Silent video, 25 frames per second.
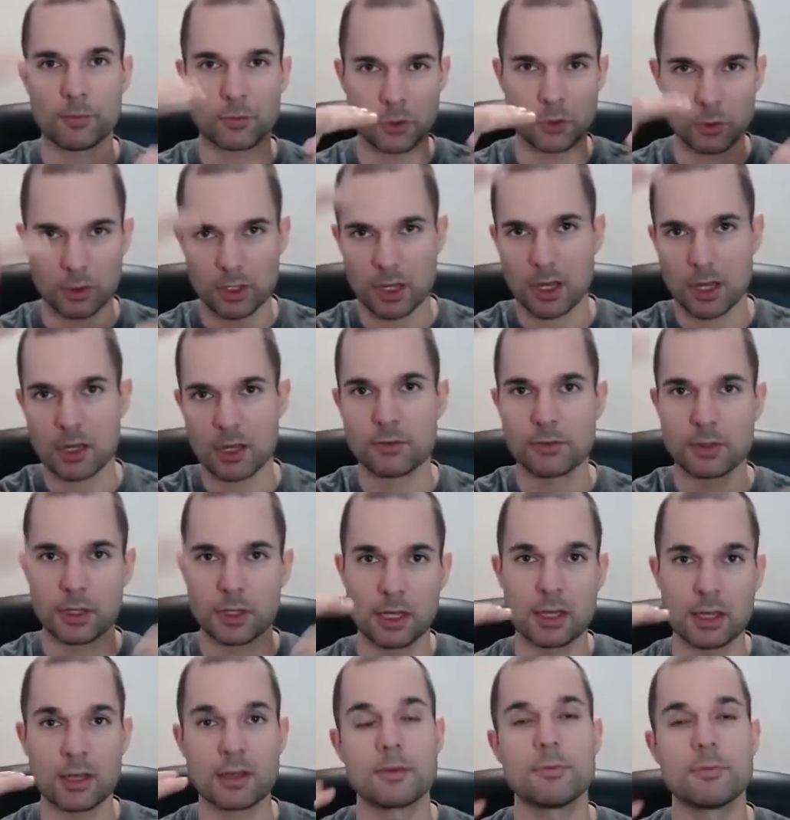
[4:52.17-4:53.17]
So it kind of
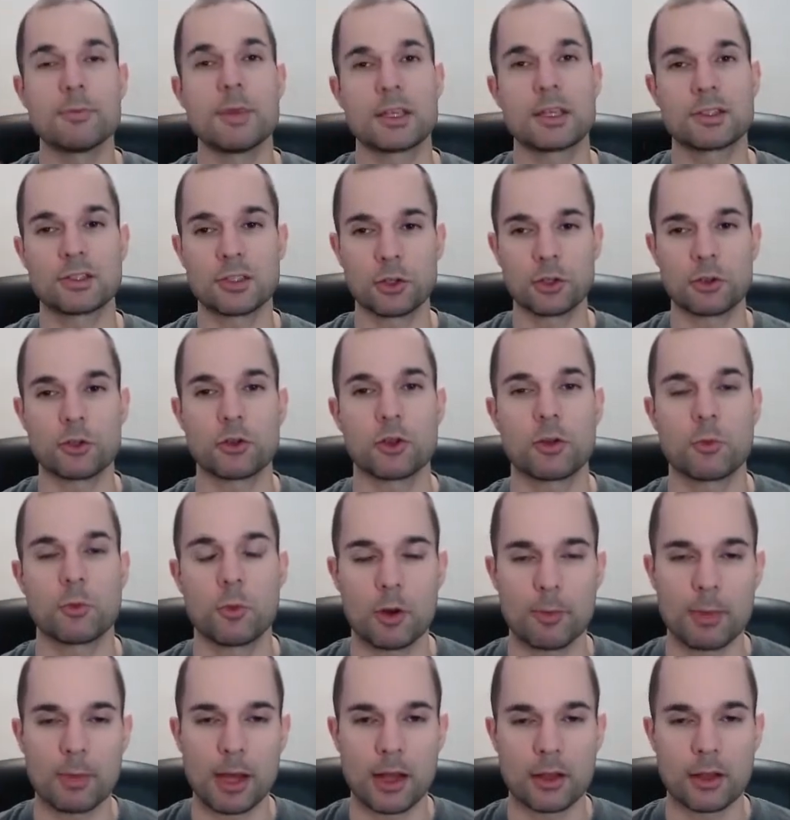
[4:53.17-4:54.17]
makes it a little
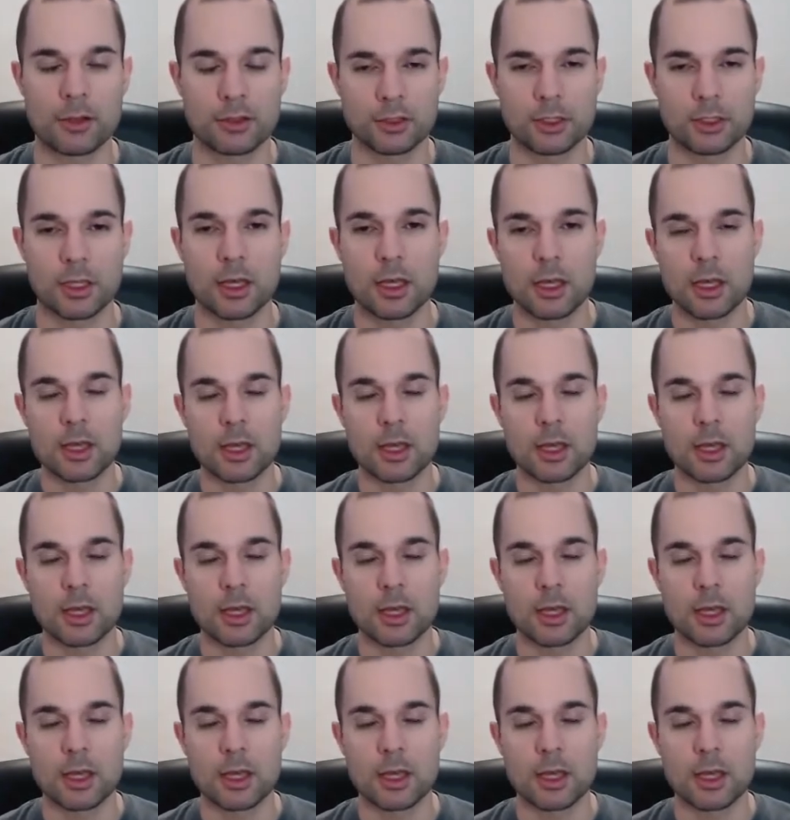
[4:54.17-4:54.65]
more balanced.